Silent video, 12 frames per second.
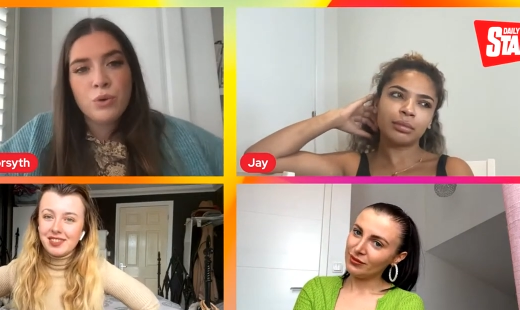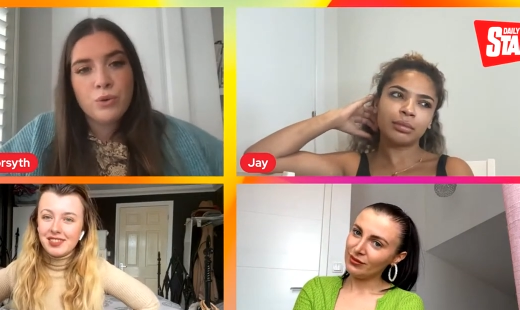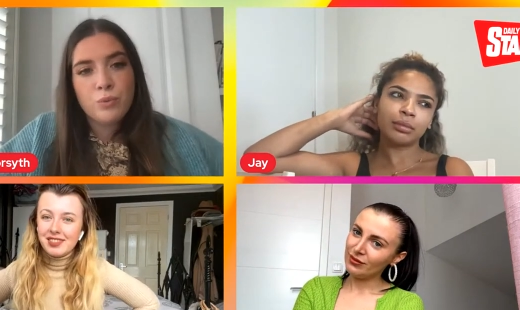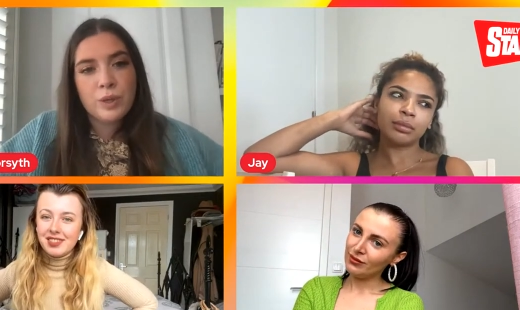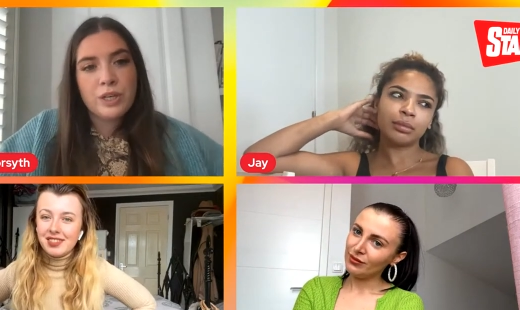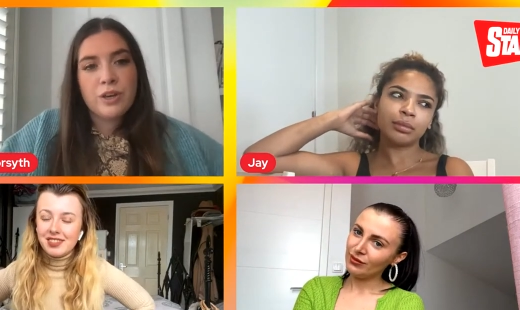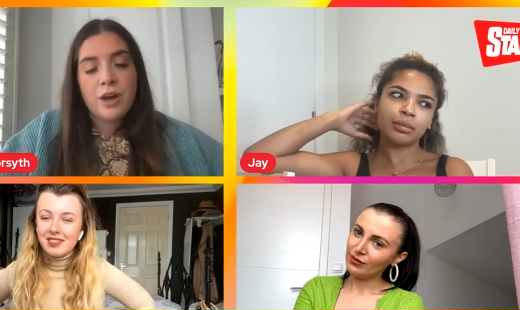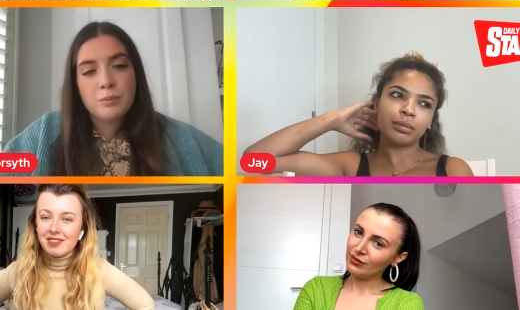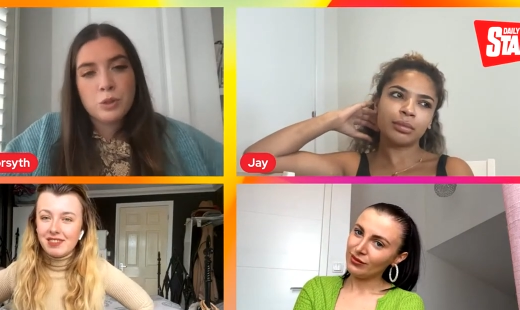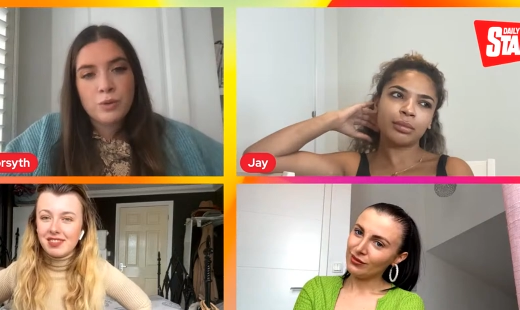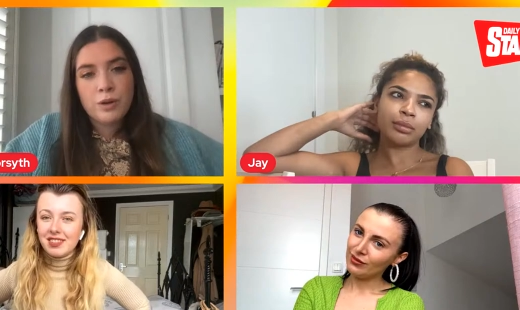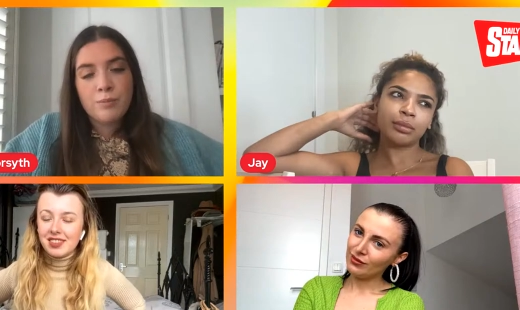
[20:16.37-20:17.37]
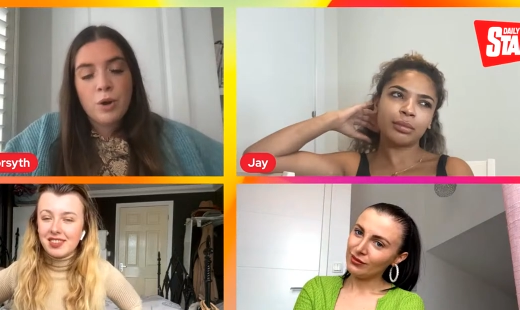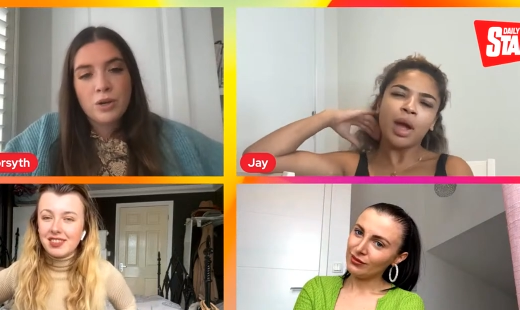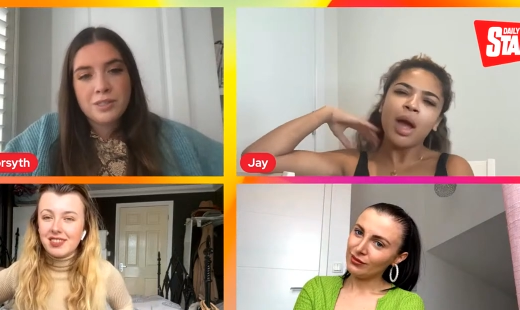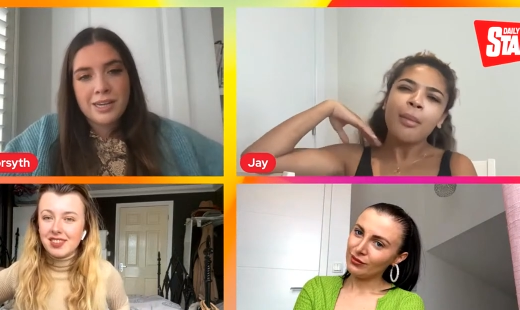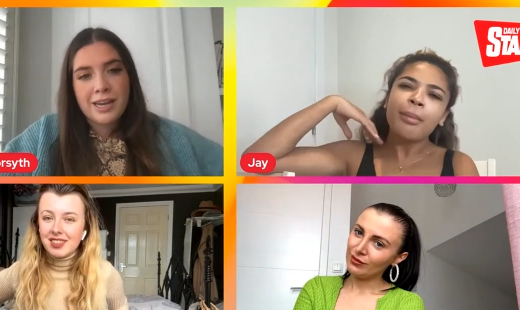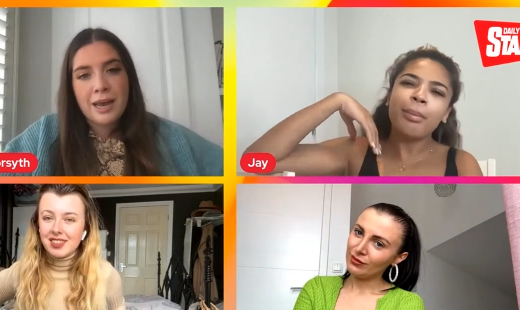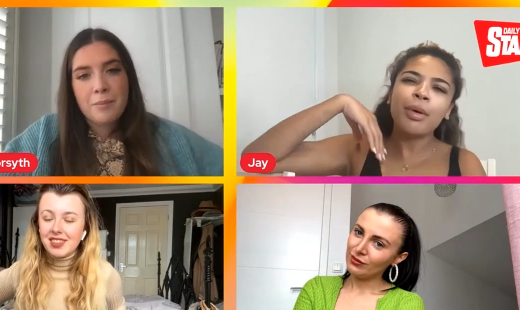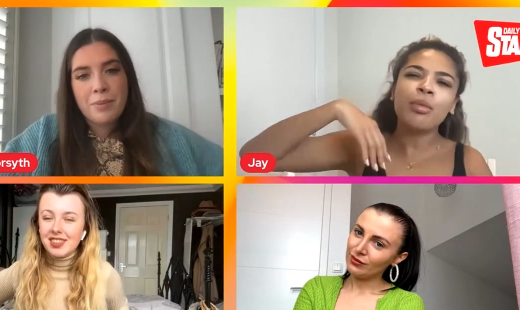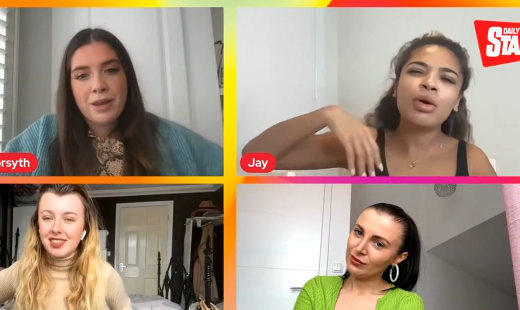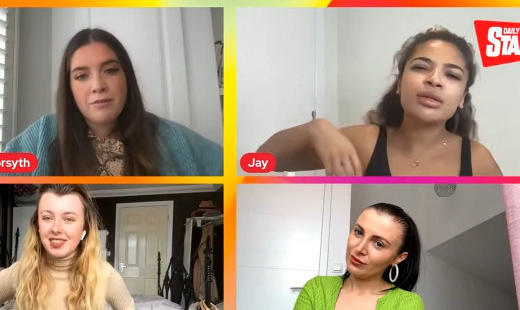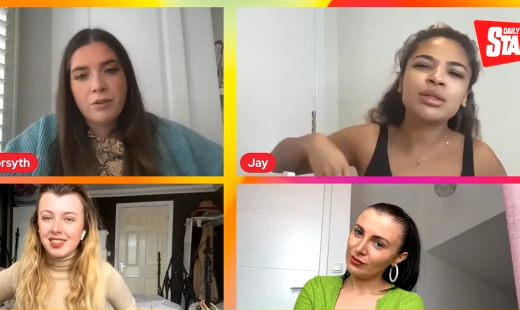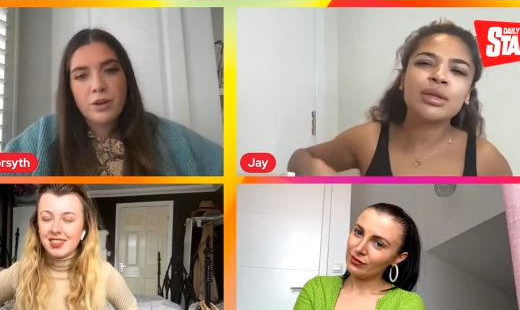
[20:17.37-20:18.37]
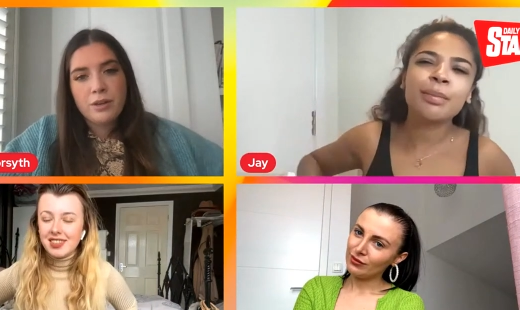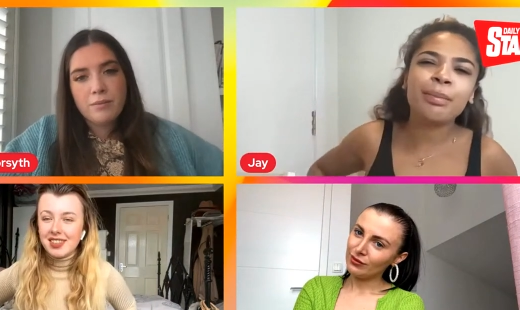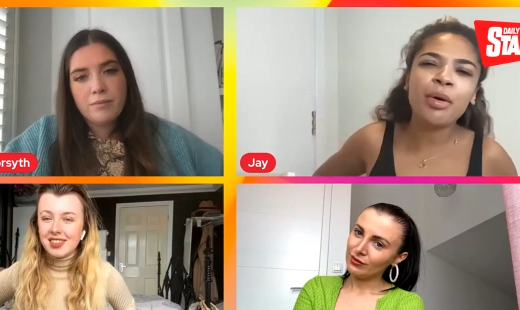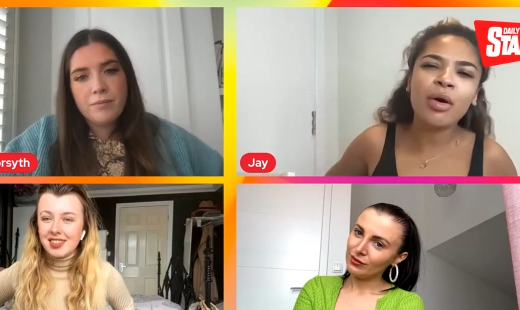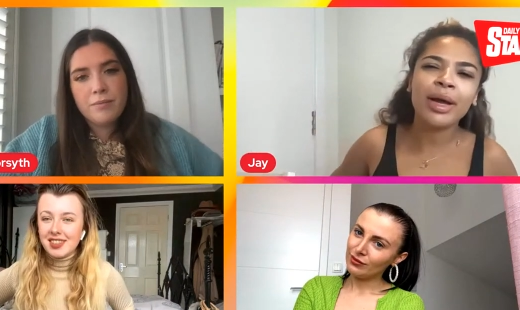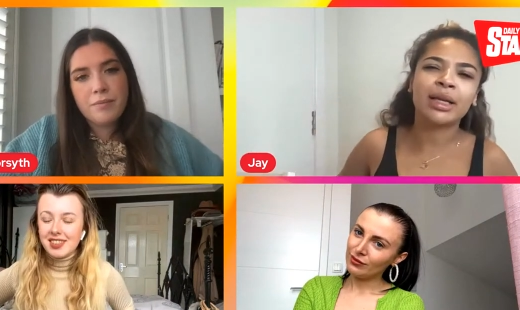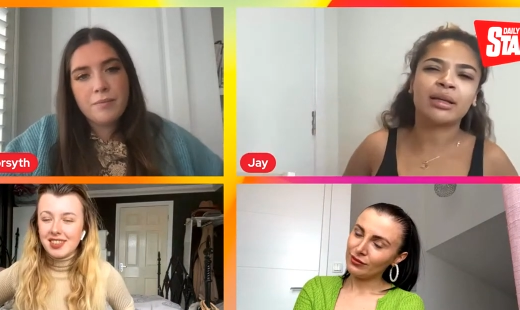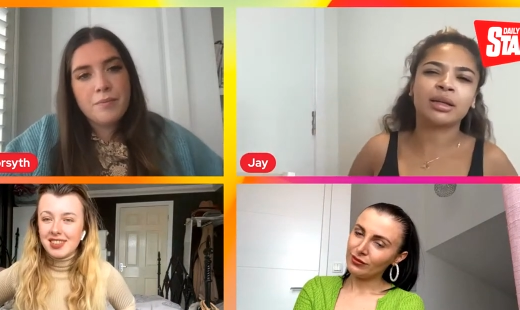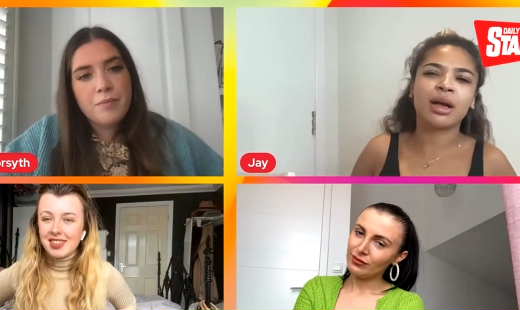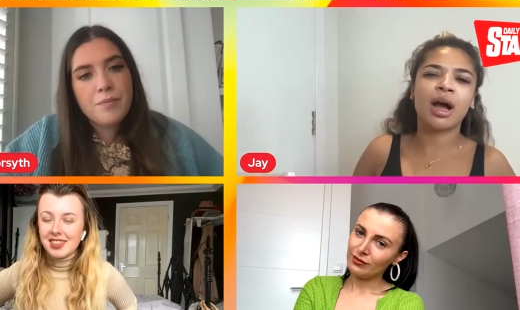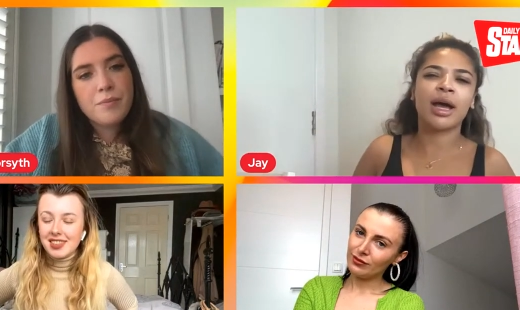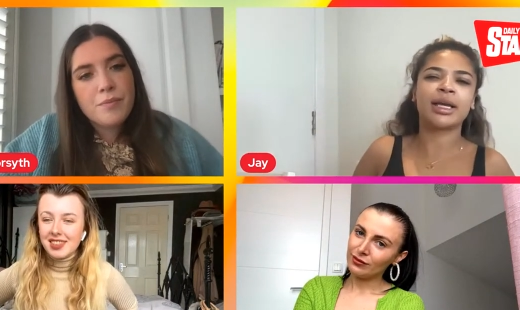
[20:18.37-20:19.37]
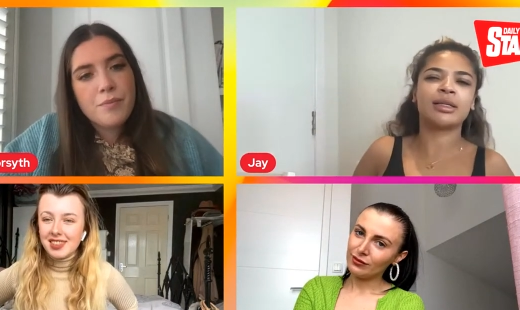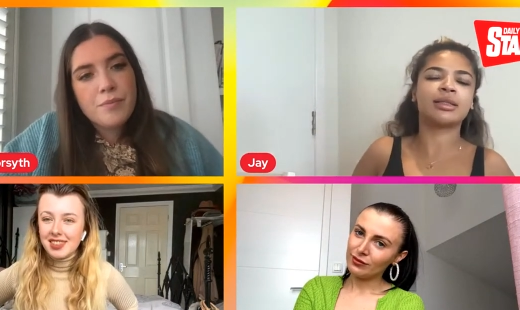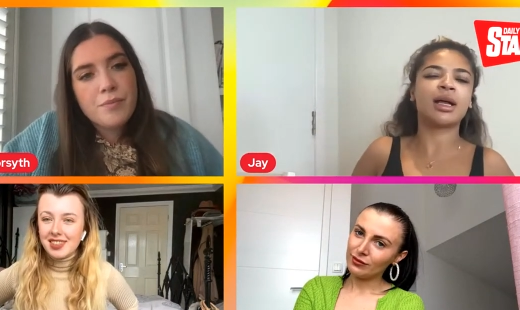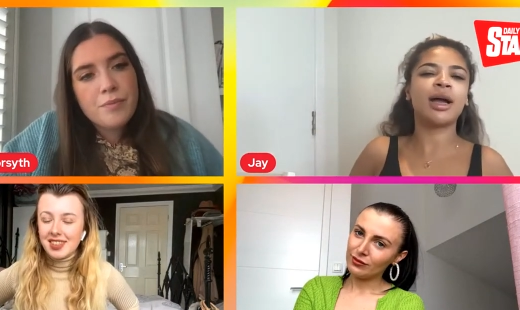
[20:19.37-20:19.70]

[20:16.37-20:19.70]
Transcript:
Speaker 1: want when you come to a marketing campaign. What's the point, guys?